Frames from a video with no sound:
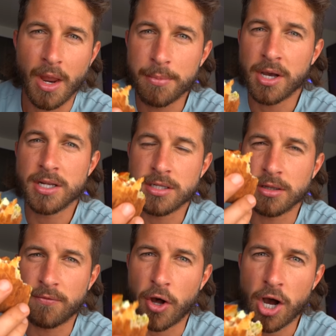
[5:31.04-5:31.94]
And because the
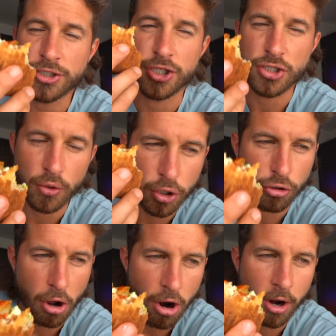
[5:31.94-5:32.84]
lavash is so
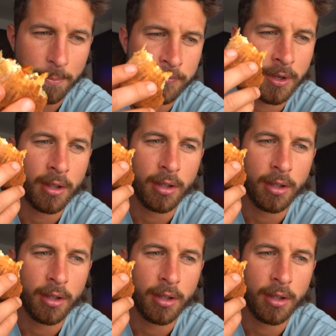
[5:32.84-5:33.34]
low carb,